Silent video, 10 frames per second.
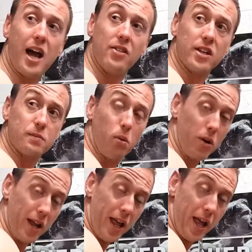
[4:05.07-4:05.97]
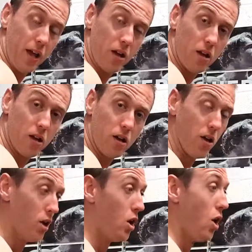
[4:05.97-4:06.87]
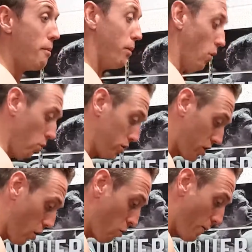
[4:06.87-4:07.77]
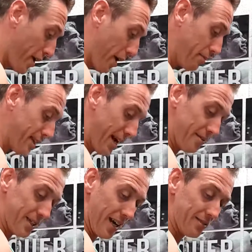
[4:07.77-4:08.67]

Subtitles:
at this point here, but also when we come down,